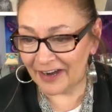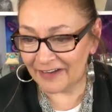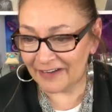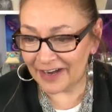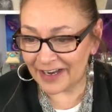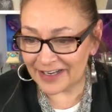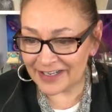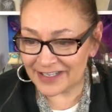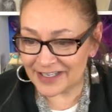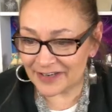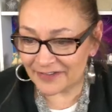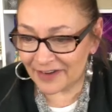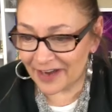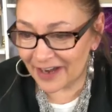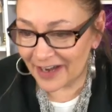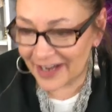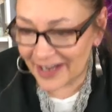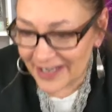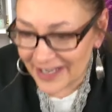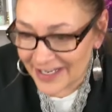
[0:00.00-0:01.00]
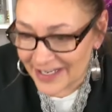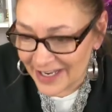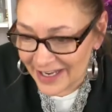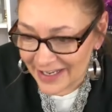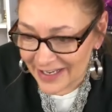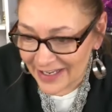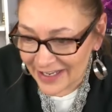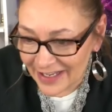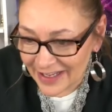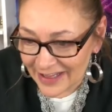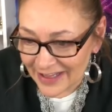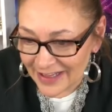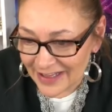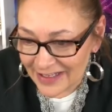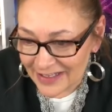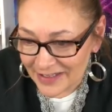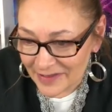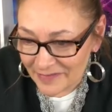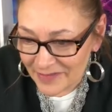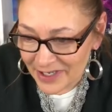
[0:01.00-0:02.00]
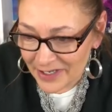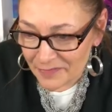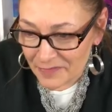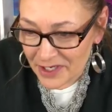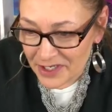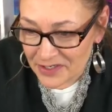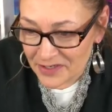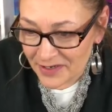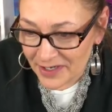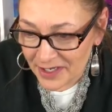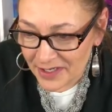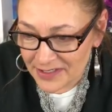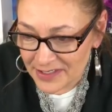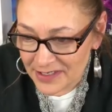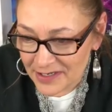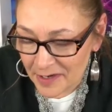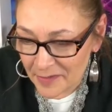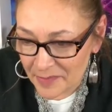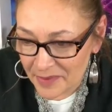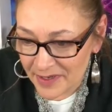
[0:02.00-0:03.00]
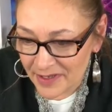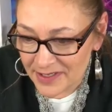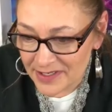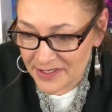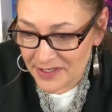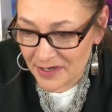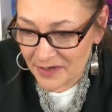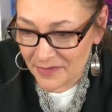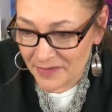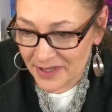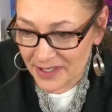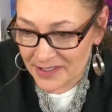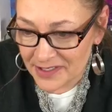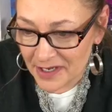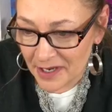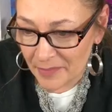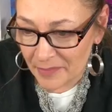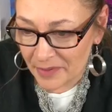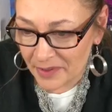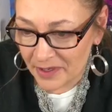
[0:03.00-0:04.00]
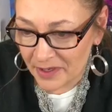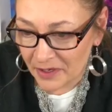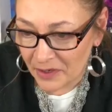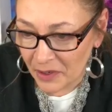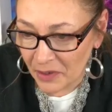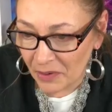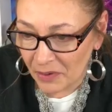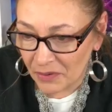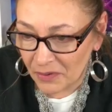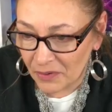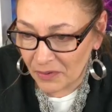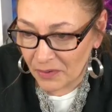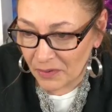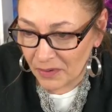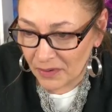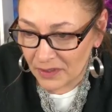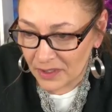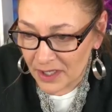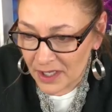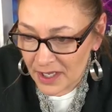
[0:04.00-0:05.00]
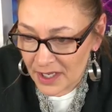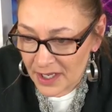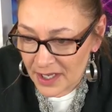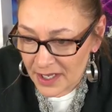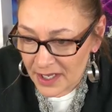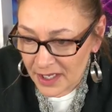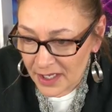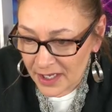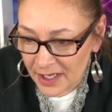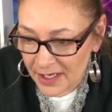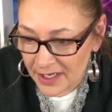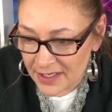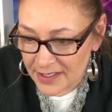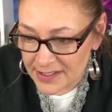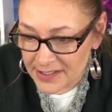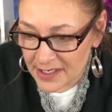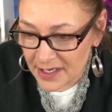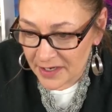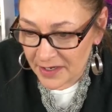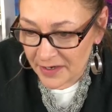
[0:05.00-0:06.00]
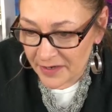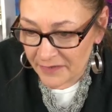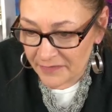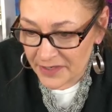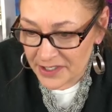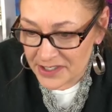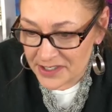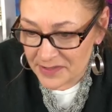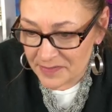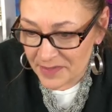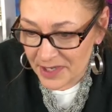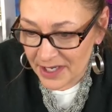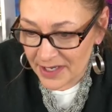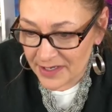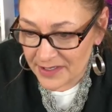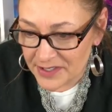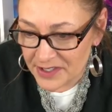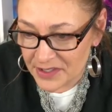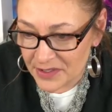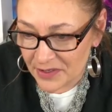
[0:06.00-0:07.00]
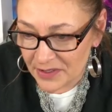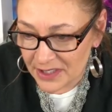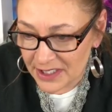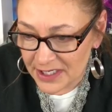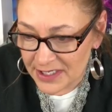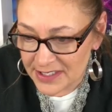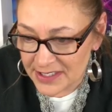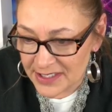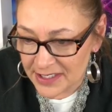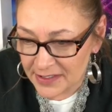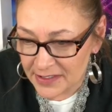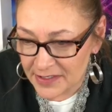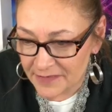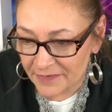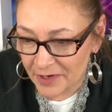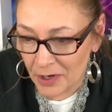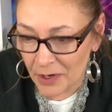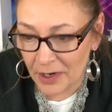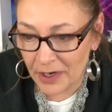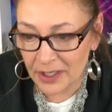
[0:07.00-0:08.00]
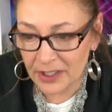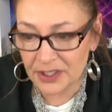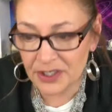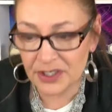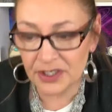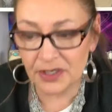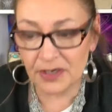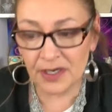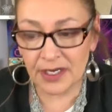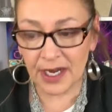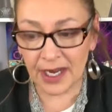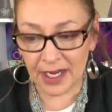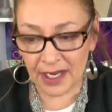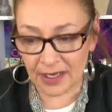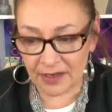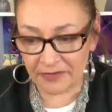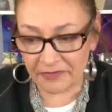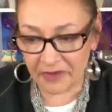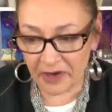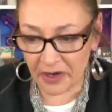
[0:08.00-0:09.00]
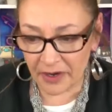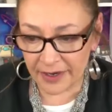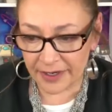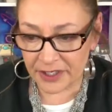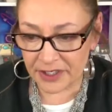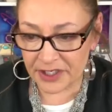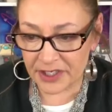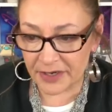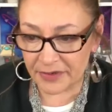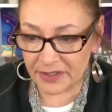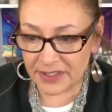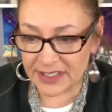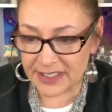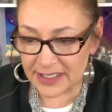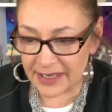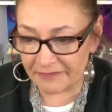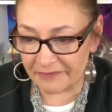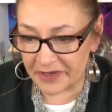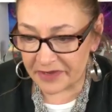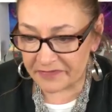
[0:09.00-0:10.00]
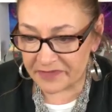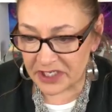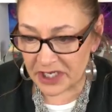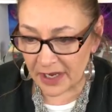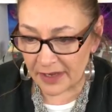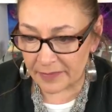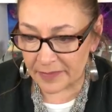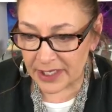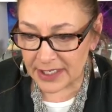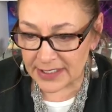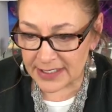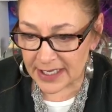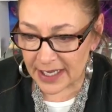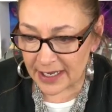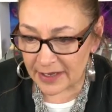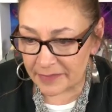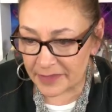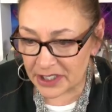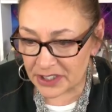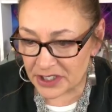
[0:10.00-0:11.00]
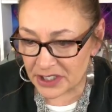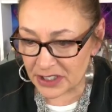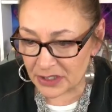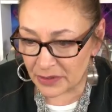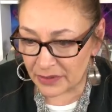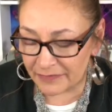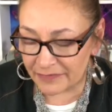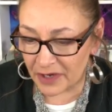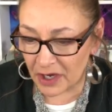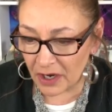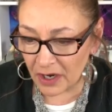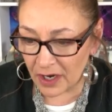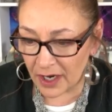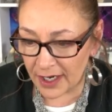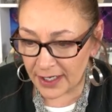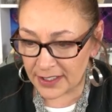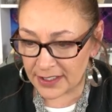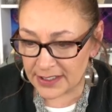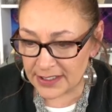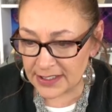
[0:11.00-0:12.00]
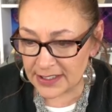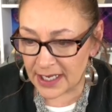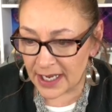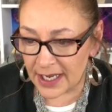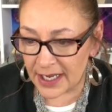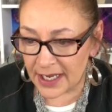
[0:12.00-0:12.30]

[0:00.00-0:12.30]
All right. So I let me make sure I stop start with the top one. Nicole Ace of Spades, Darlene Six of Hearts, Sean Eight of Hearts, Cheryl Seven of Diamonds, Amy Two of Hearts,